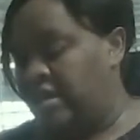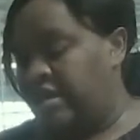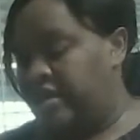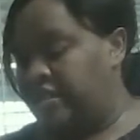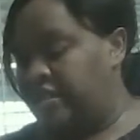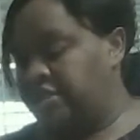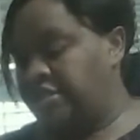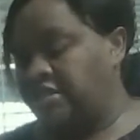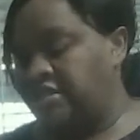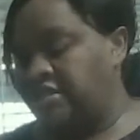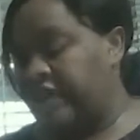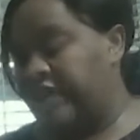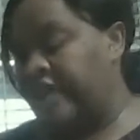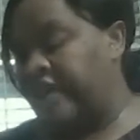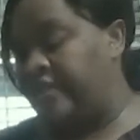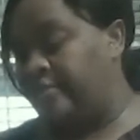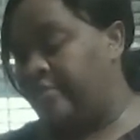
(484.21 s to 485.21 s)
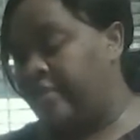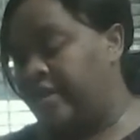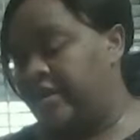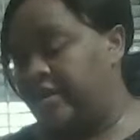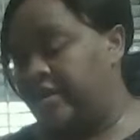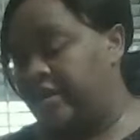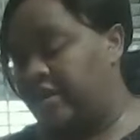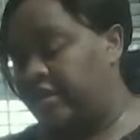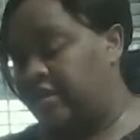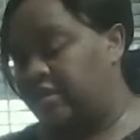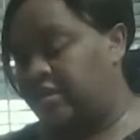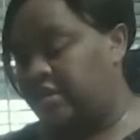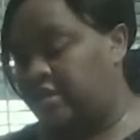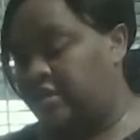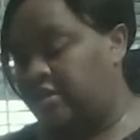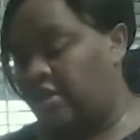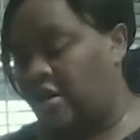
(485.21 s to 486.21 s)
And she's like, Aunt Brandy, is
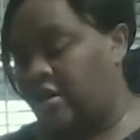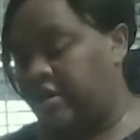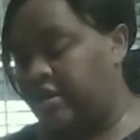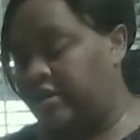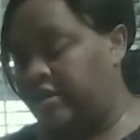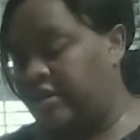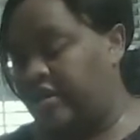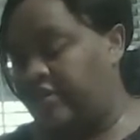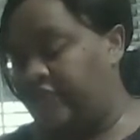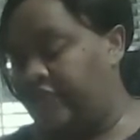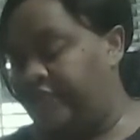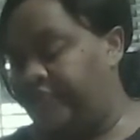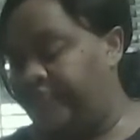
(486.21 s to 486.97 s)
this dark enough?